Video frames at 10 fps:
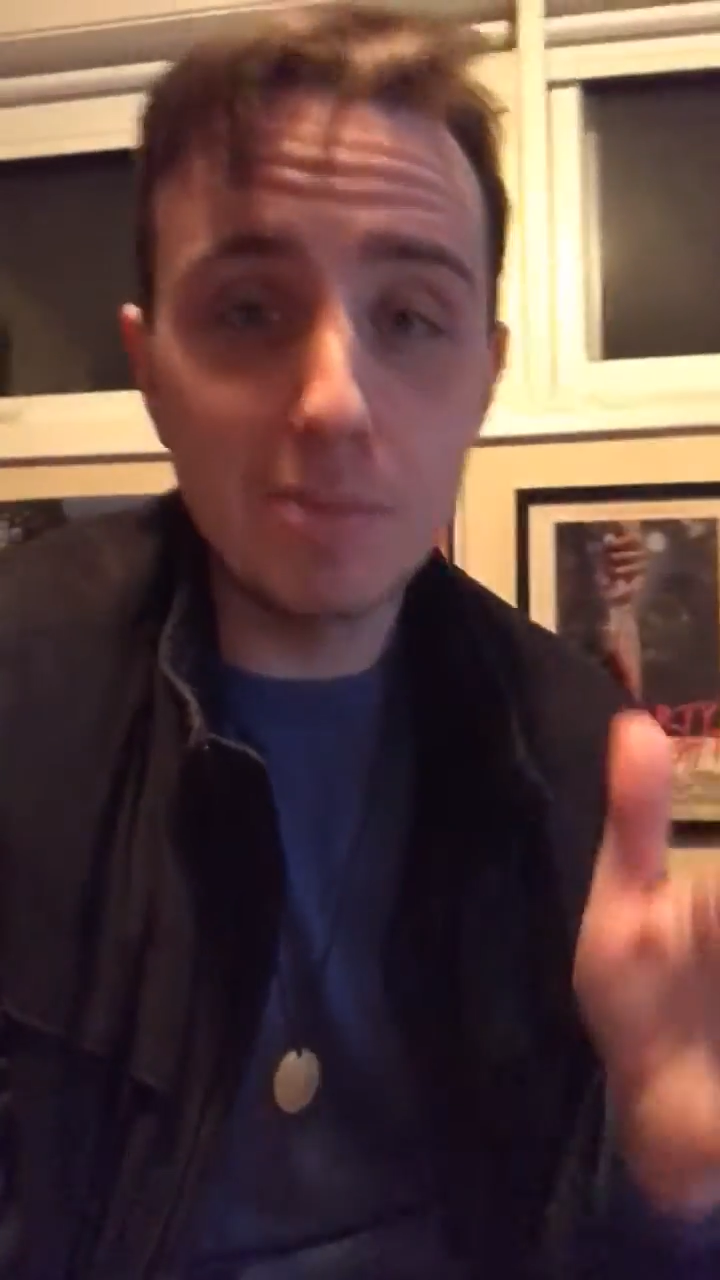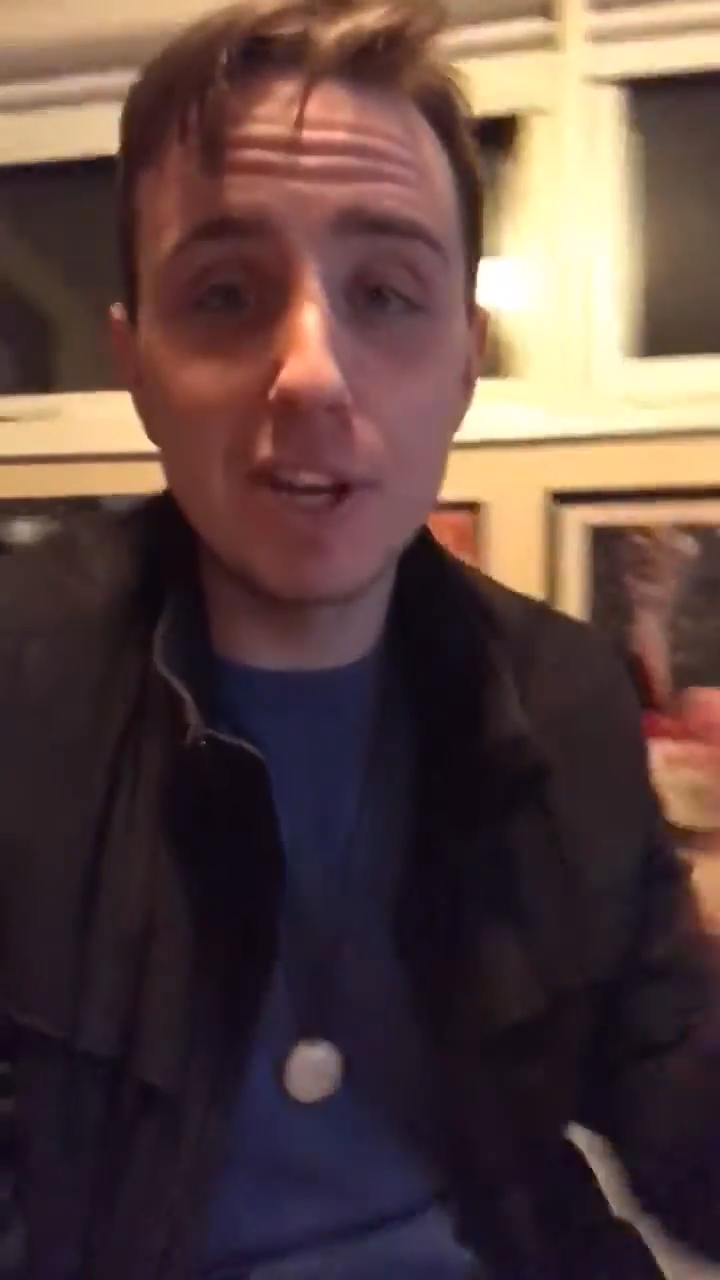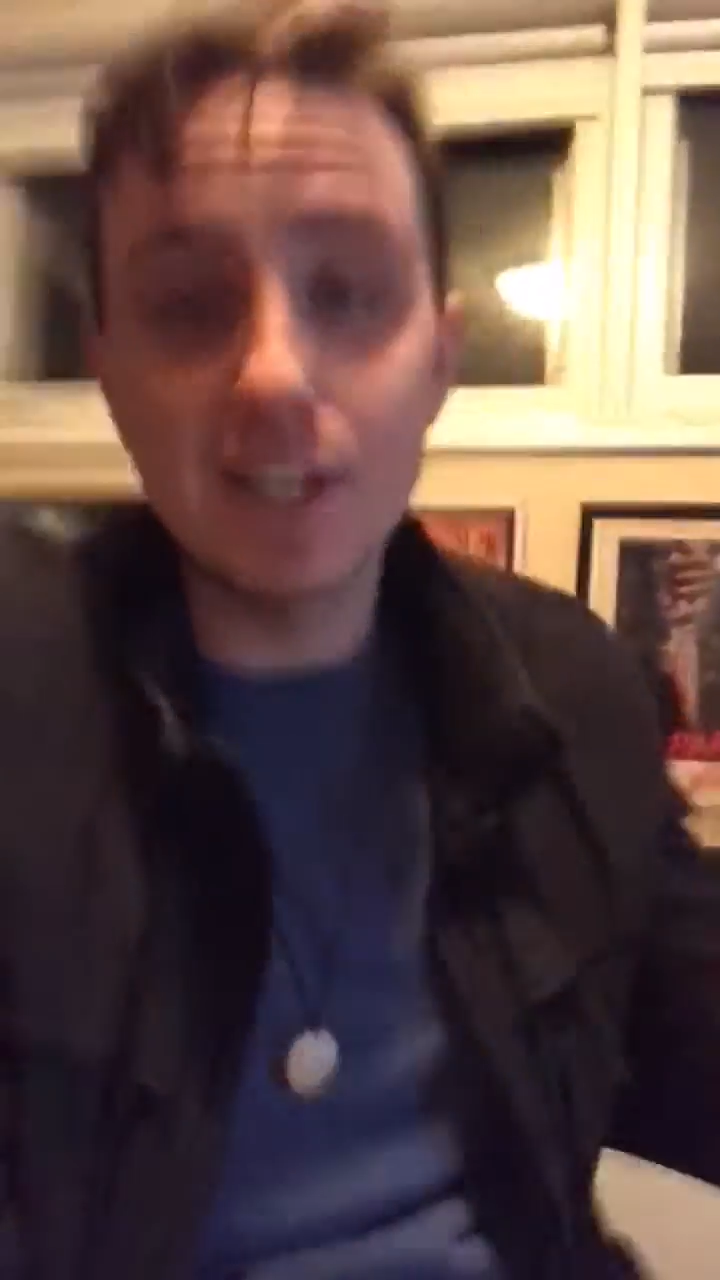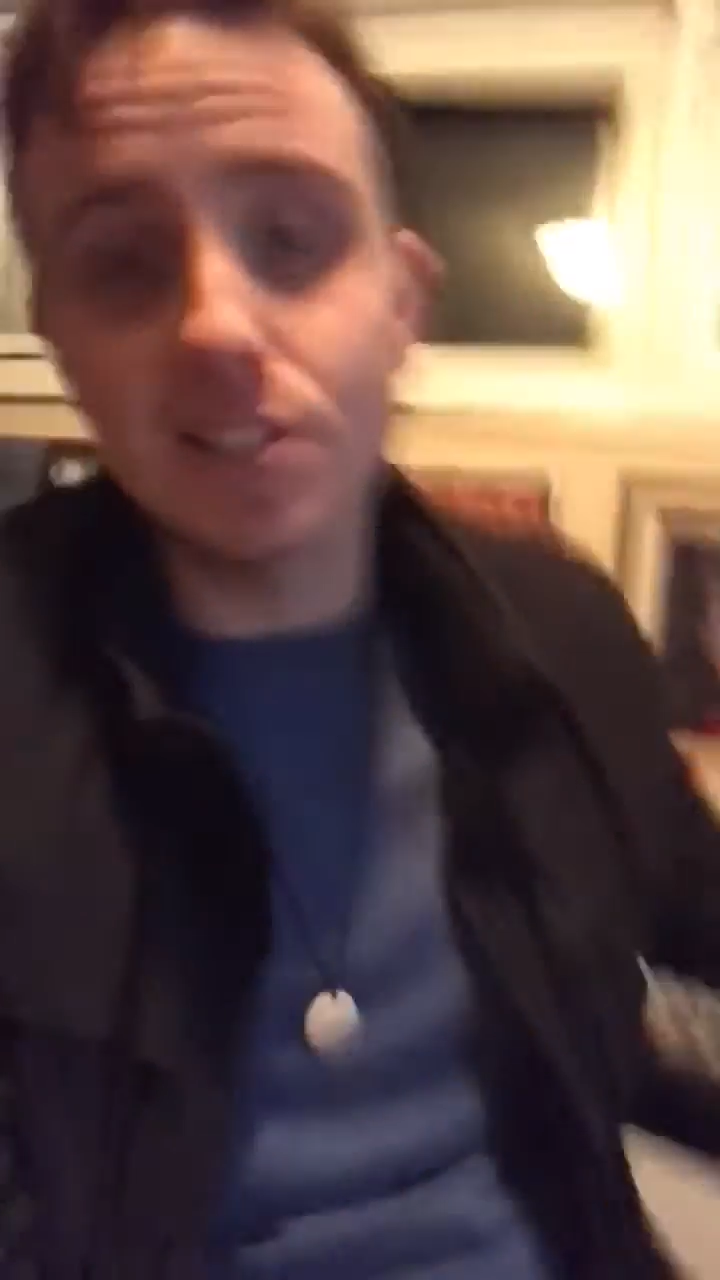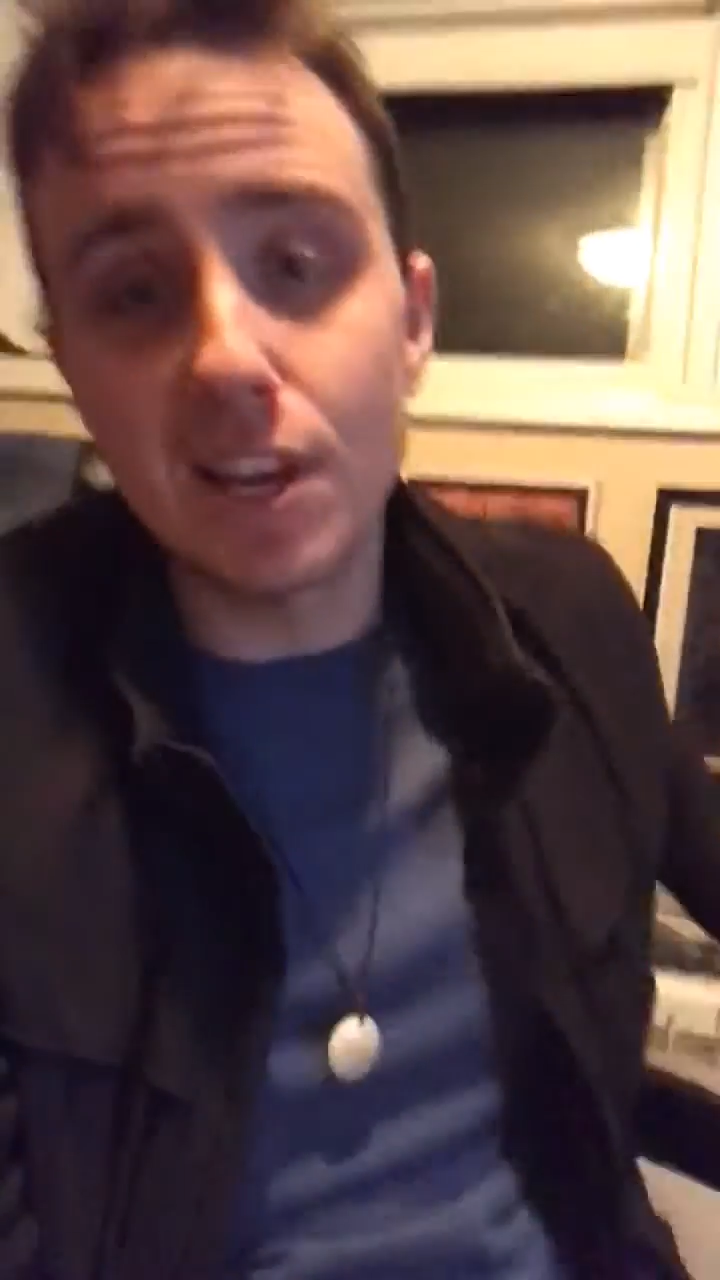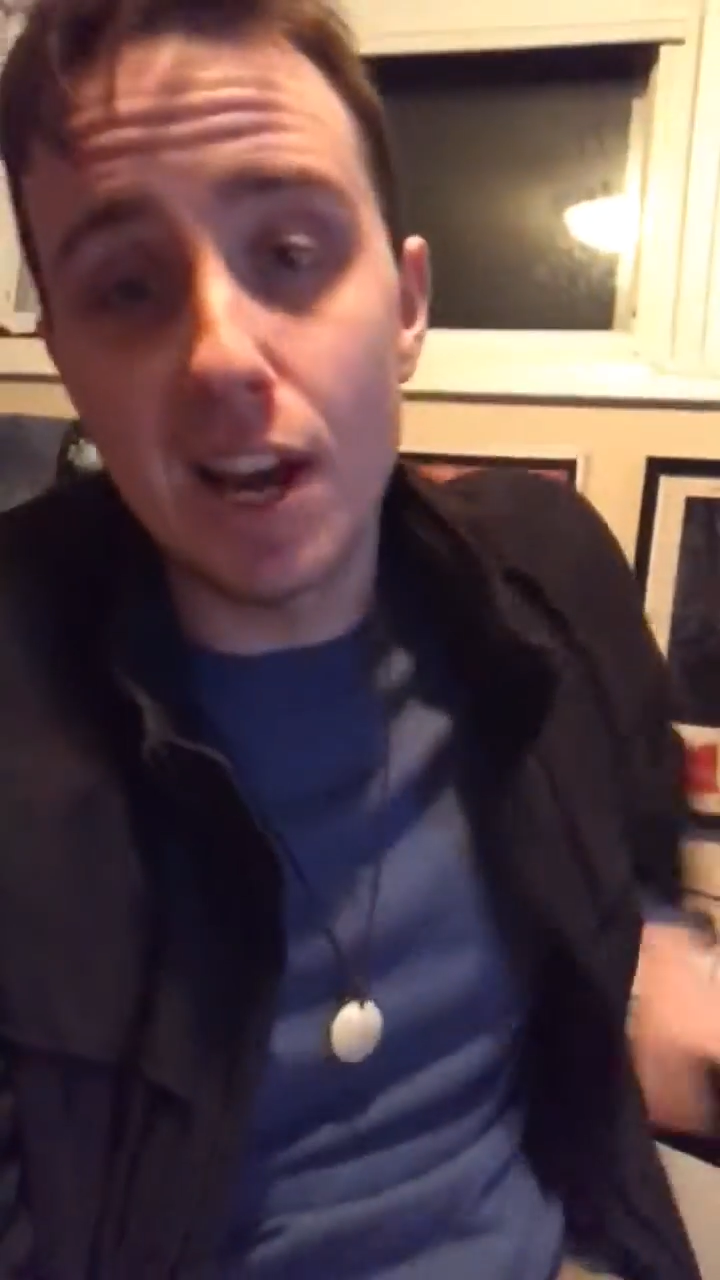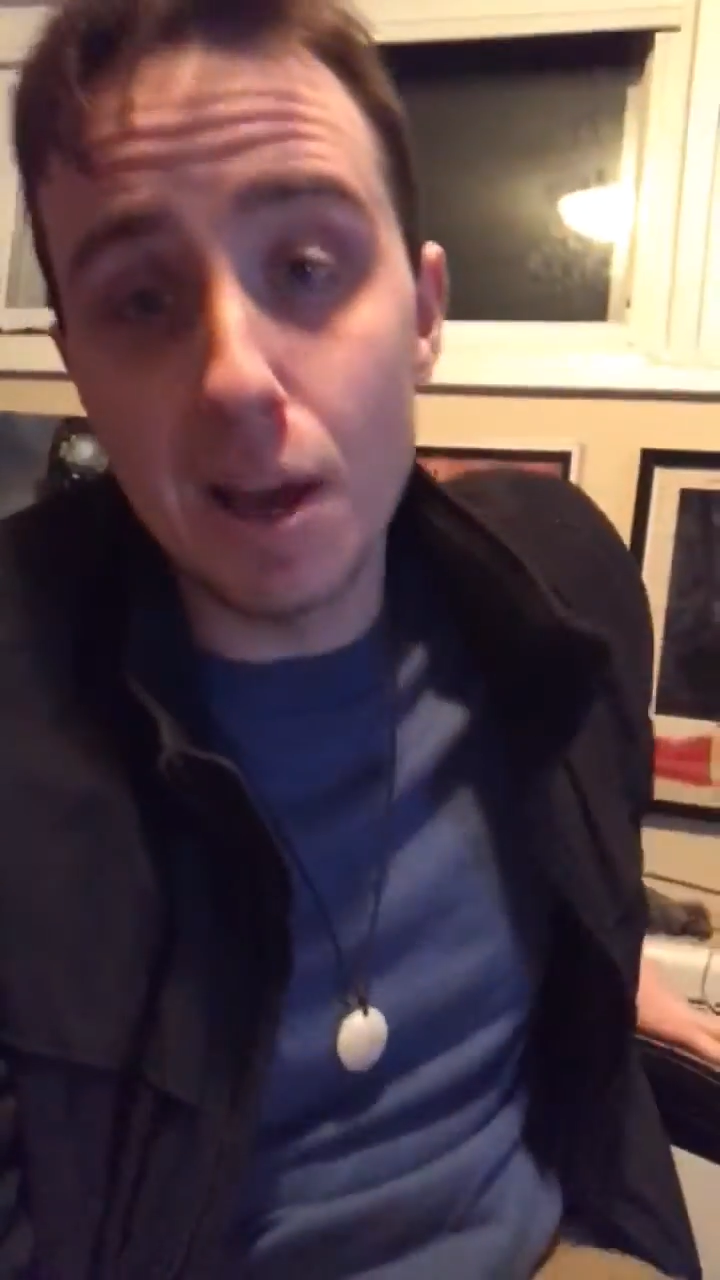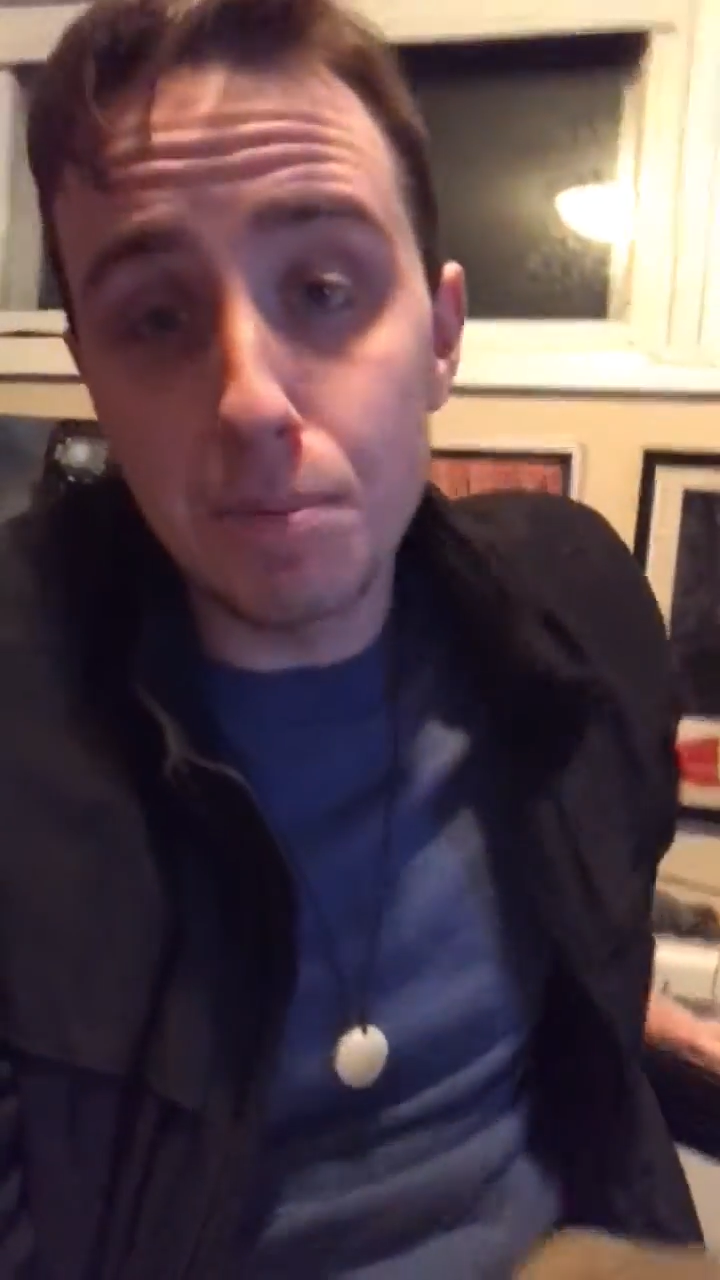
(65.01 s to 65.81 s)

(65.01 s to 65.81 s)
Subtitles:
I'm a nice guy.